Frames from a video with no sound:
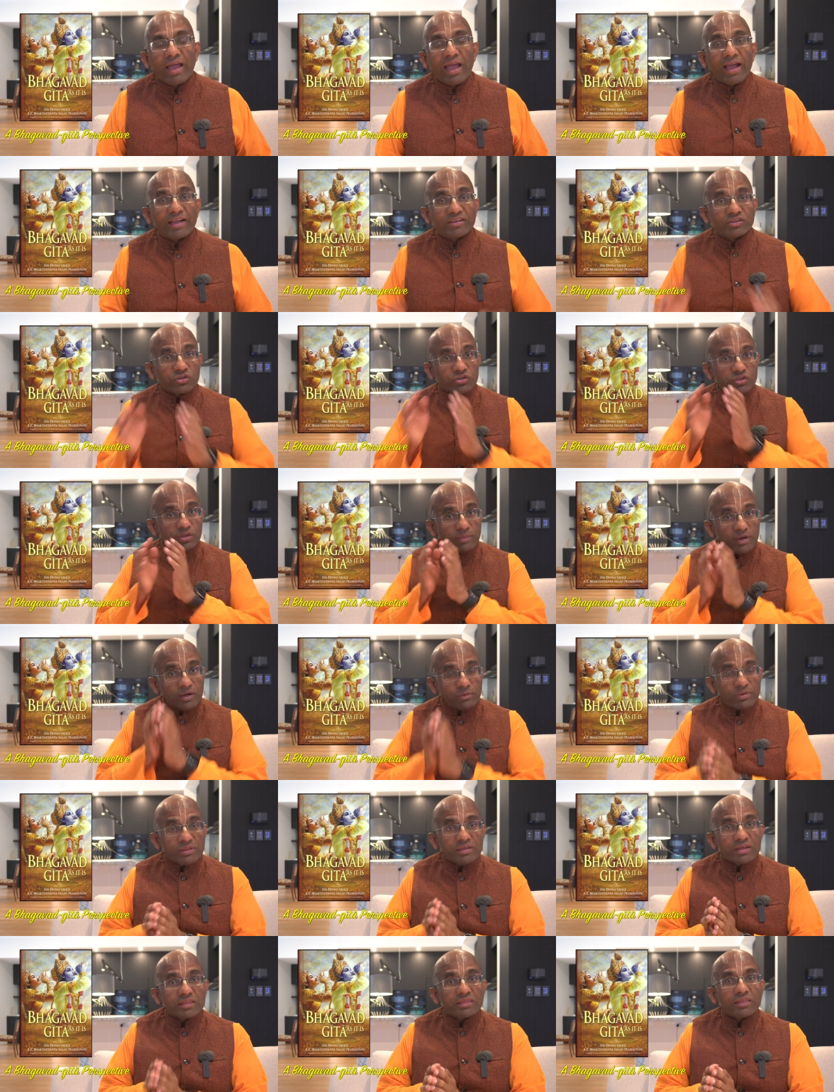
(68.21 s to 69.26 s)
Actually, the
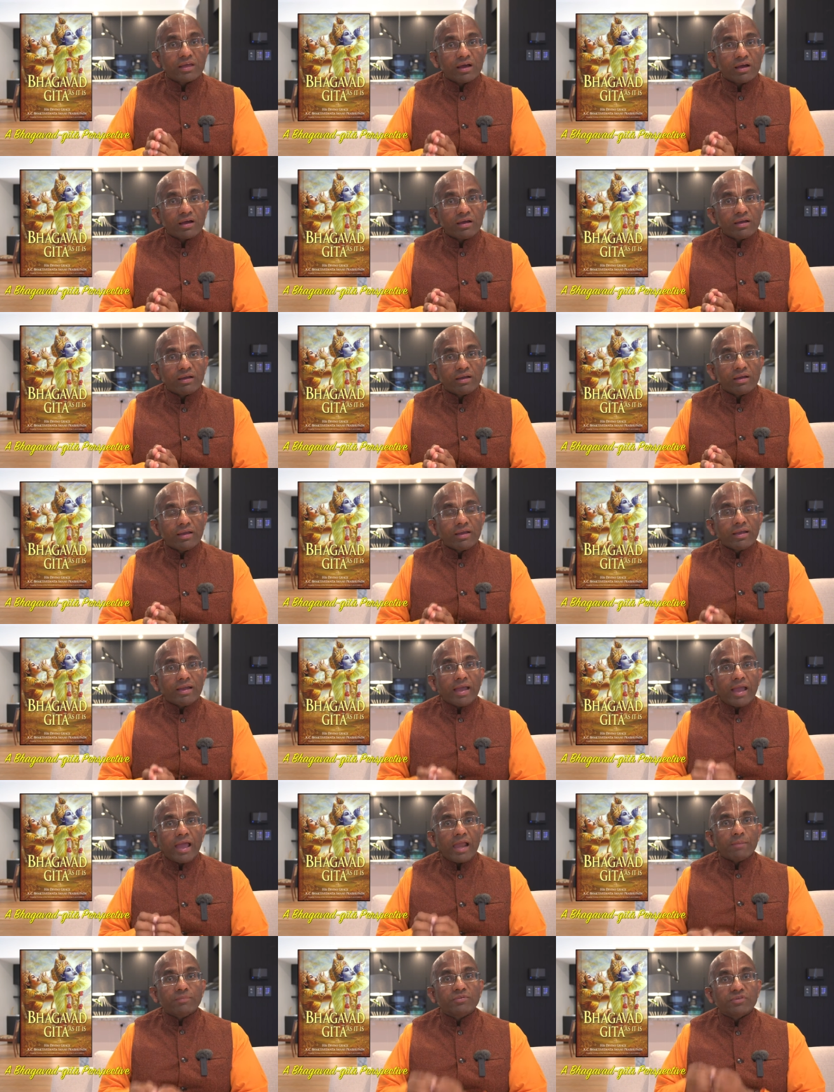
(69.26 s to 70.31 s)
Bhagavad Gita
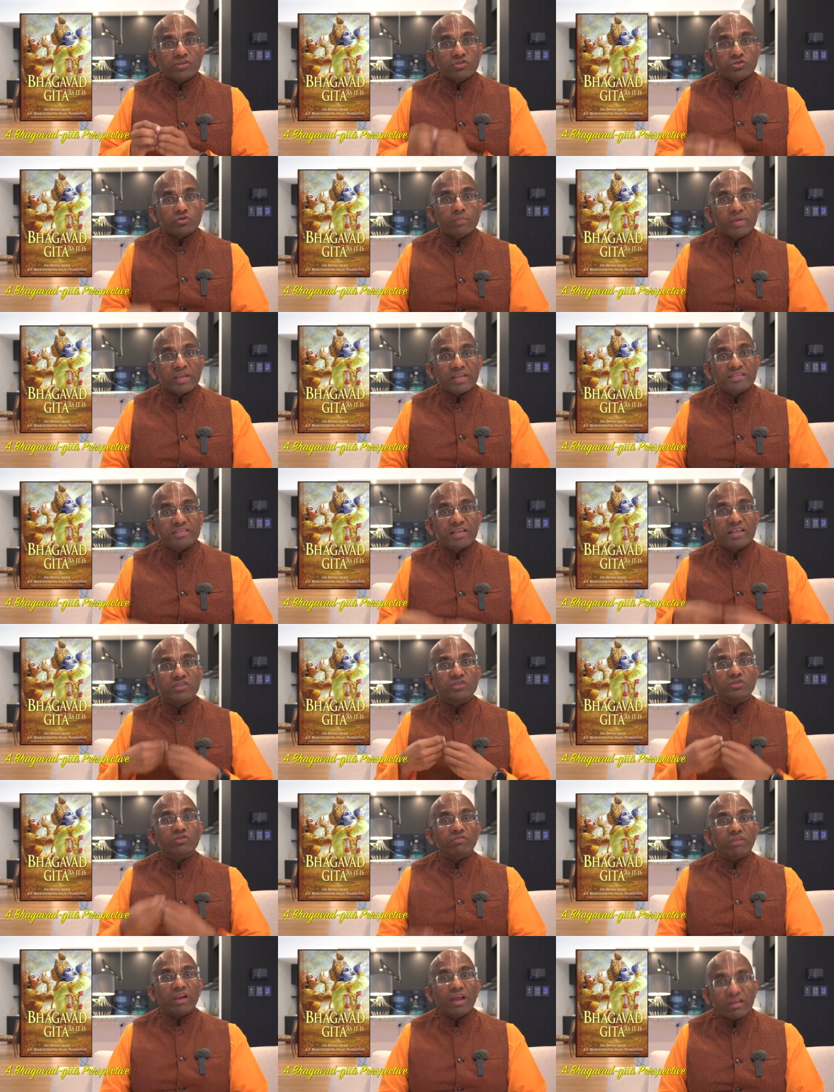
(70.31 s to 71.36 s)
helps us to make sense
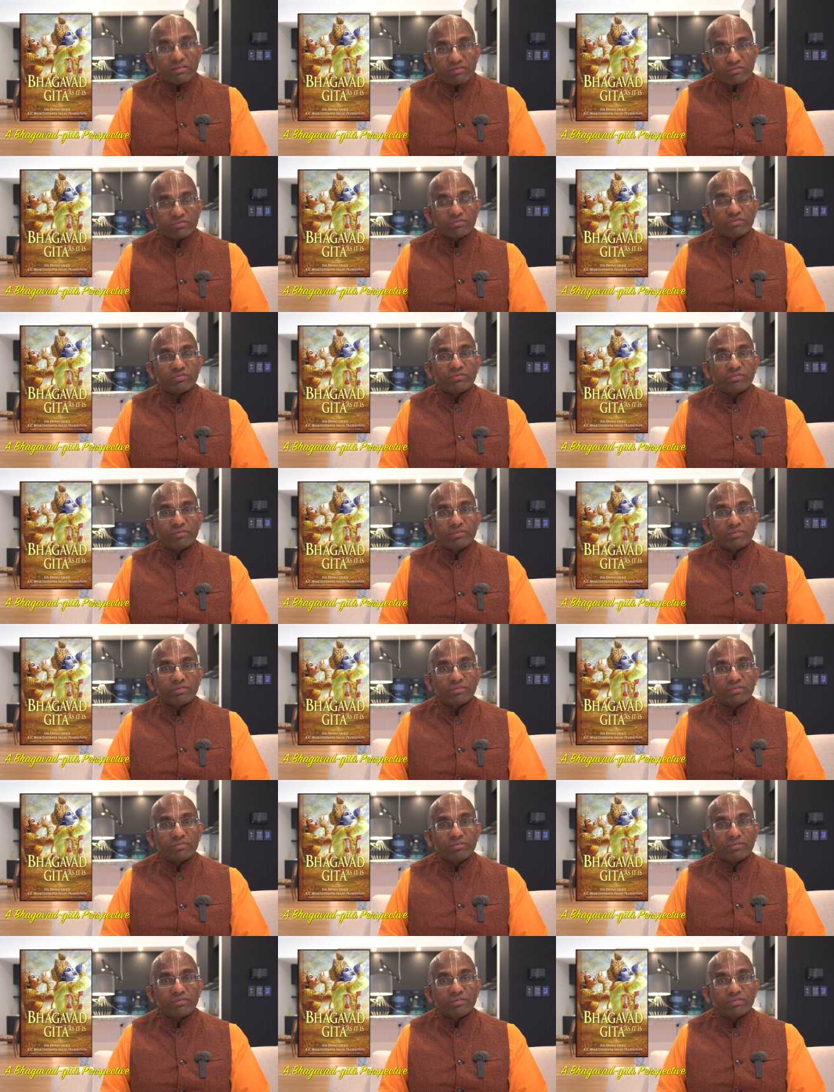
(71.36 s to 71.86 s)
of life.